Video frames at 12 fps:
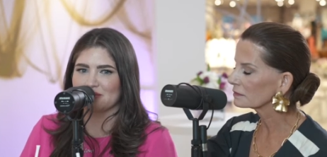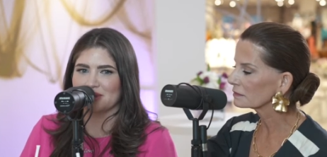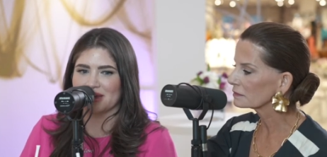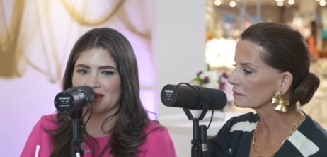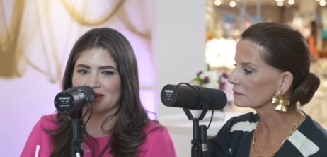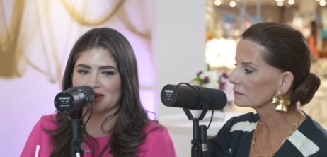
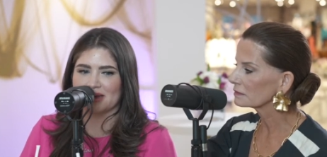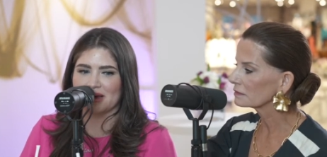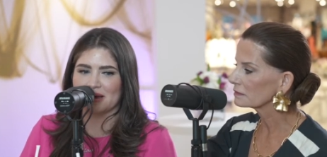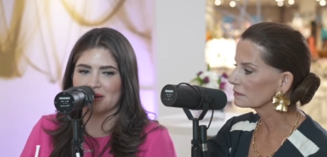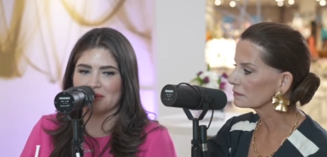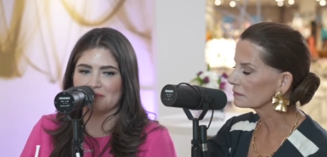
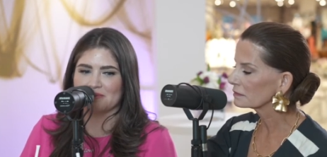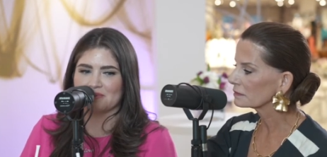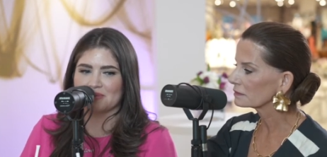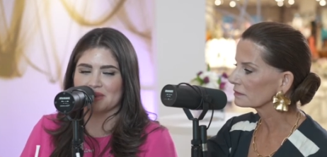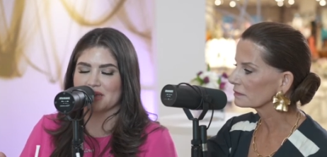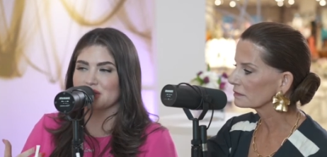Speaker 1: something
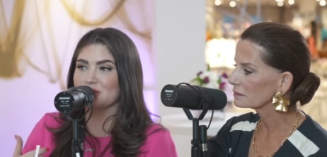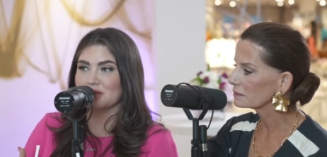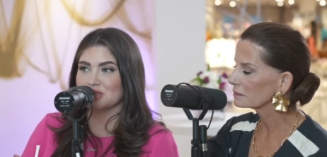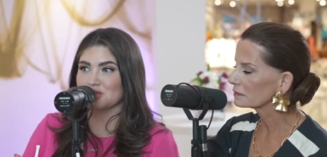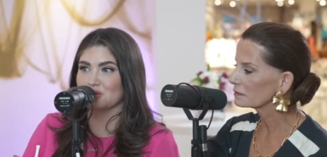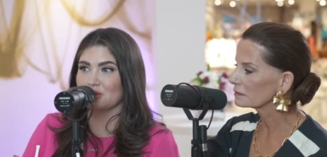um, that
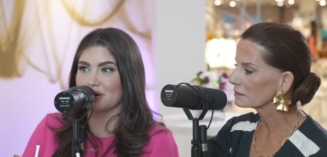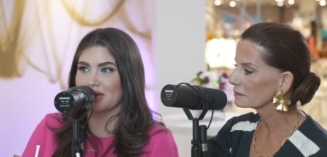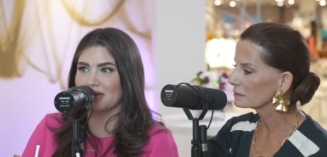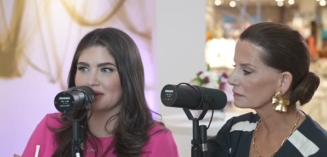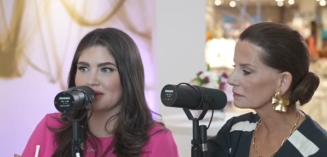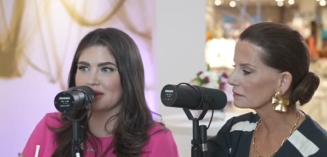you
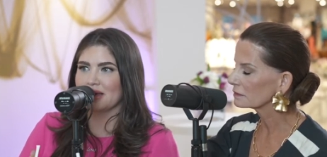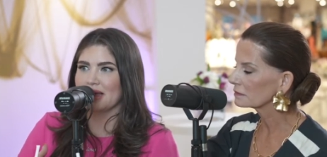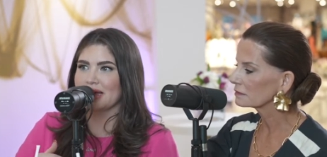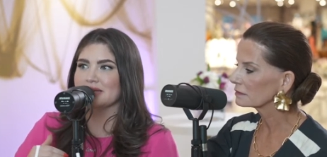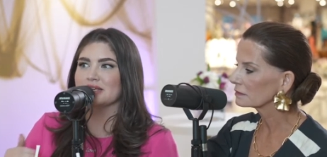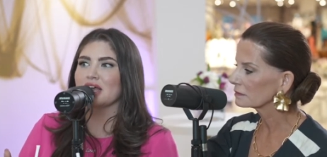enjoy
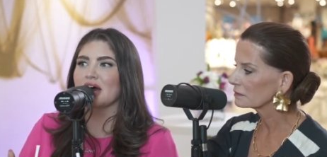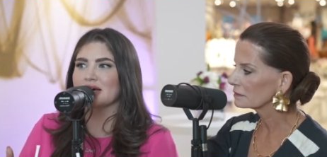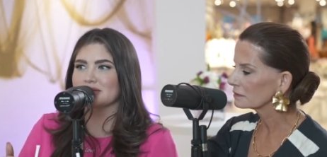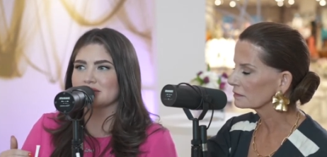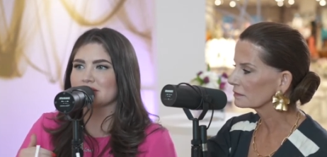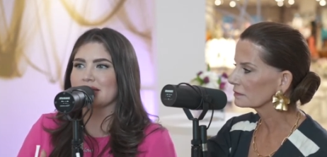and
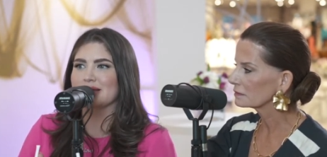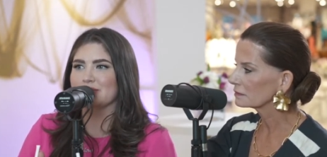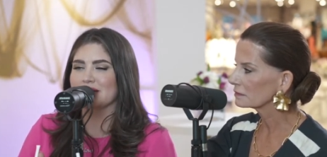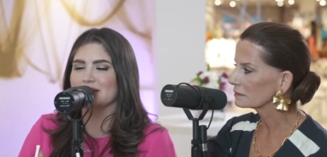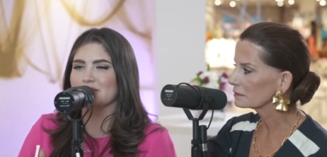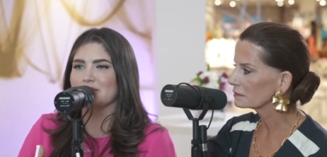not
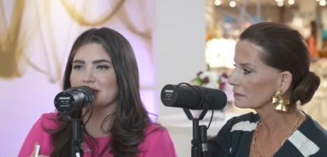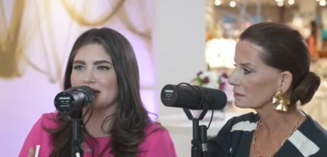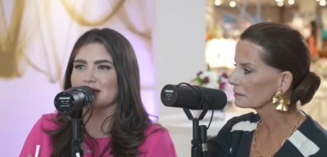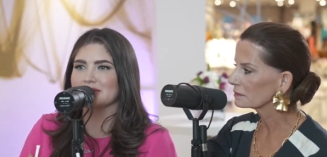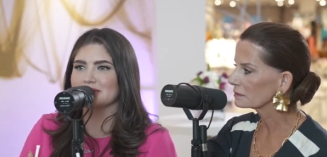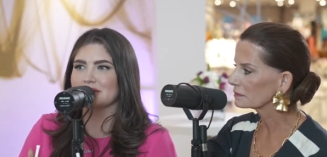claim it
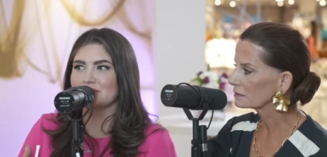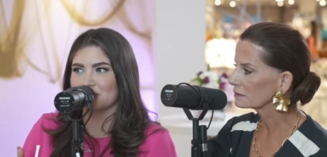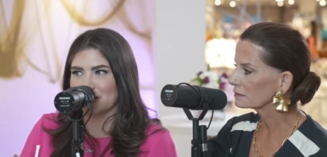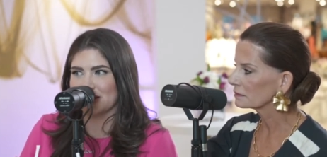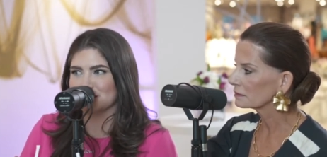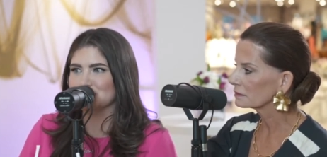because
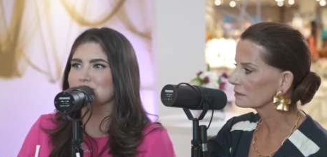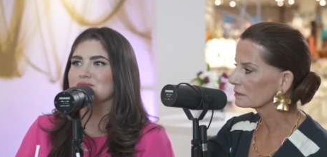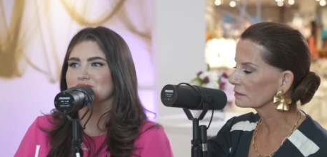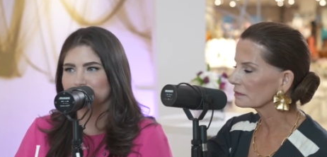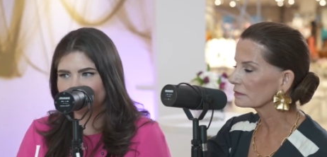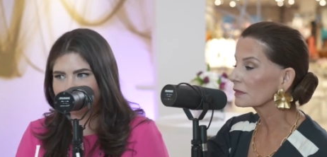of your
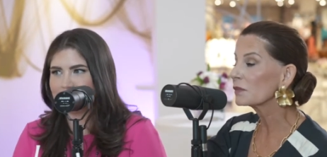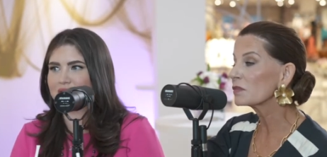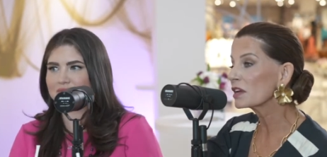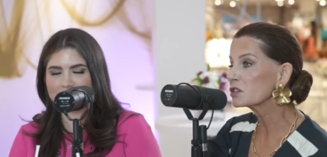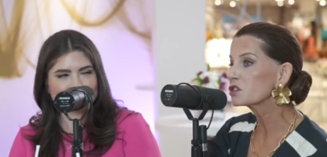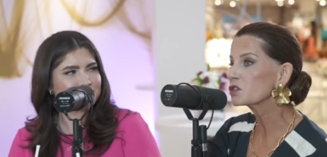age.
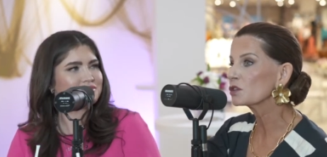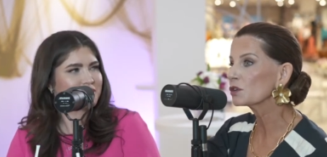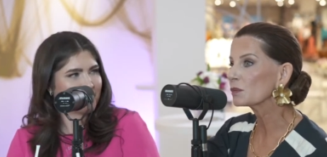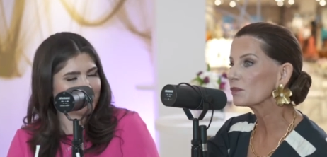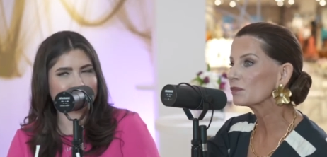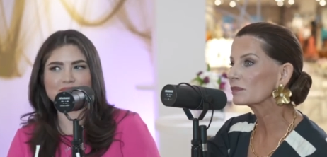
Speaker 2: That's
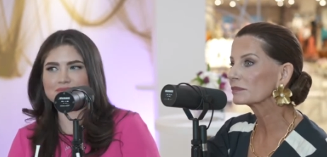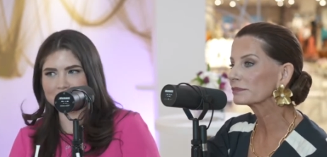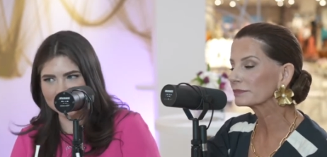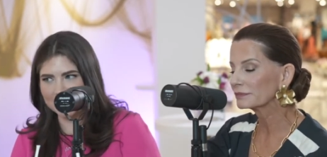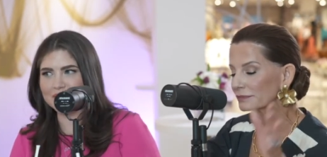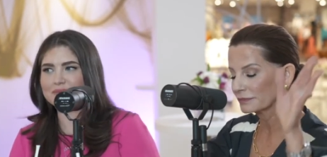true. Yeah.
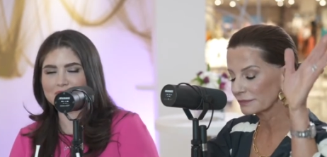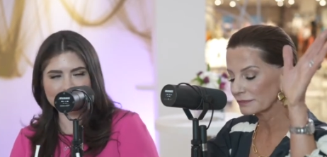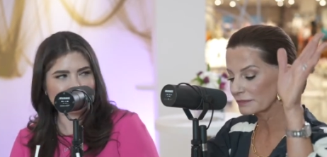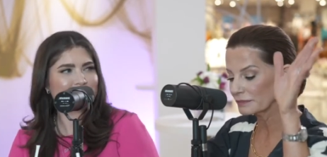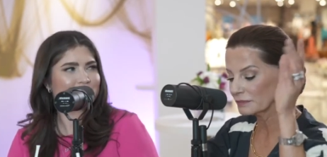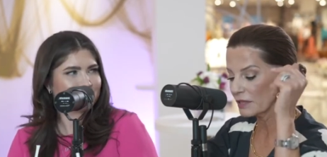yeah.
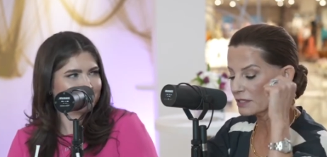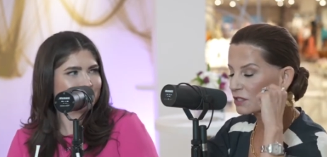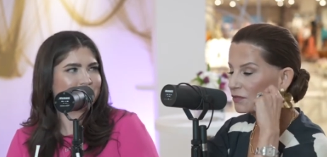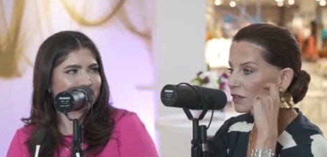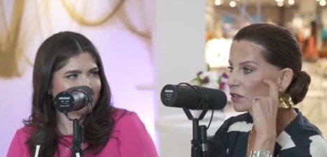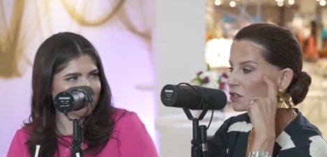
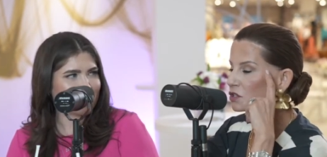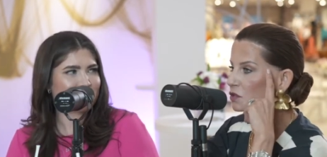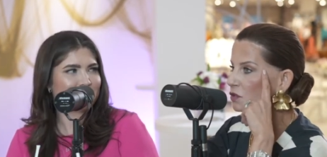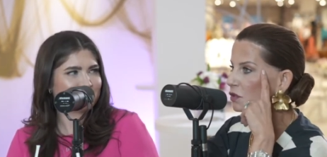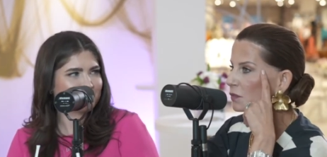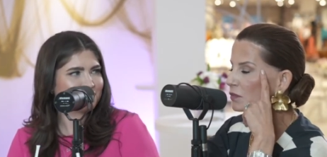That's very
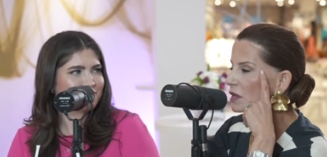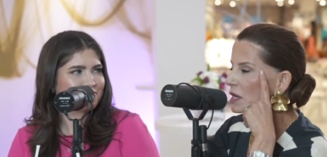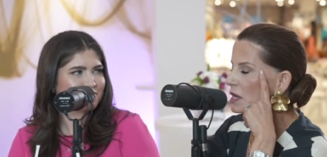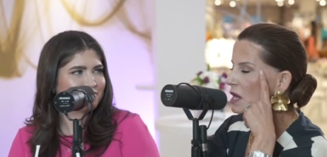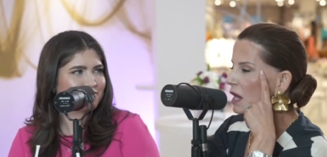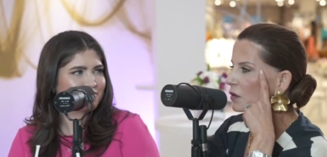yeah. true.
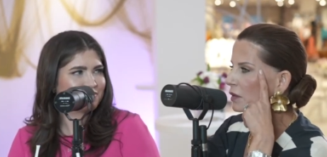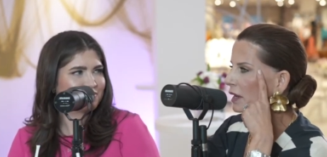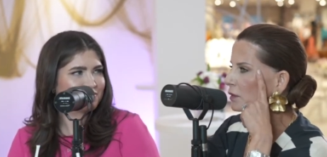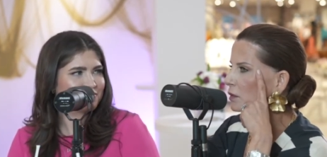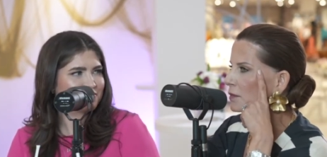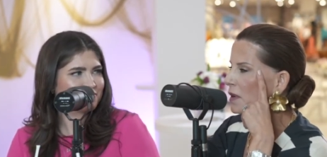
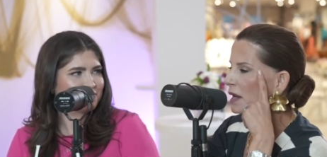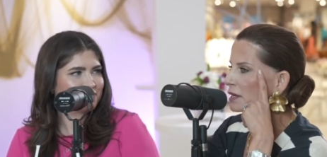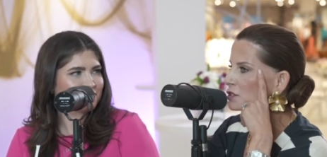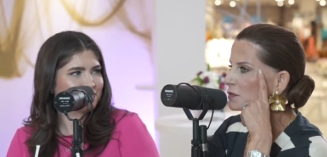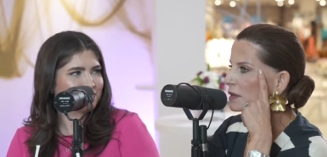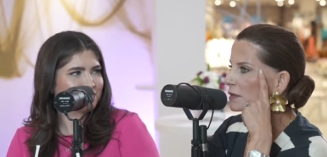Okay,
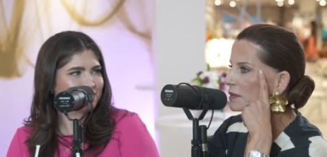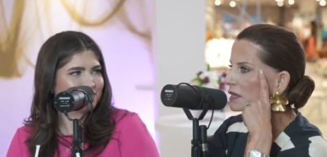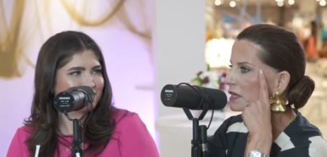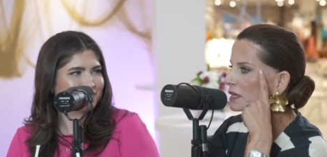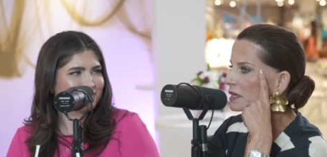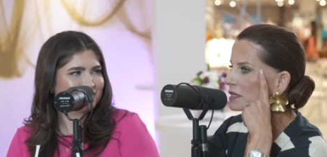remind me
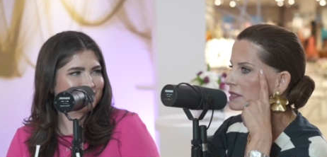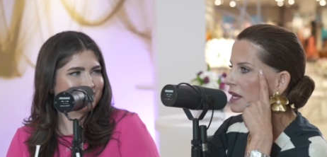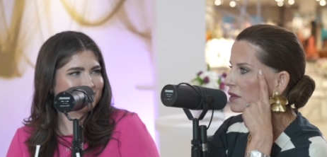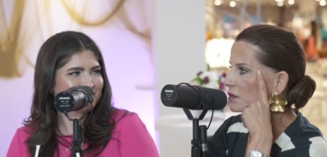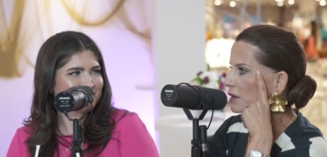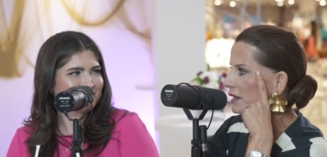
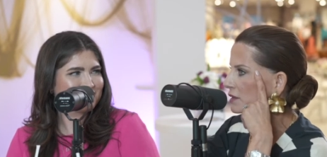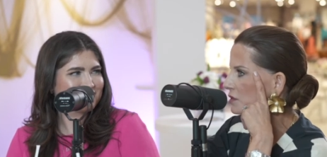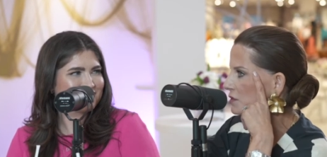because Heather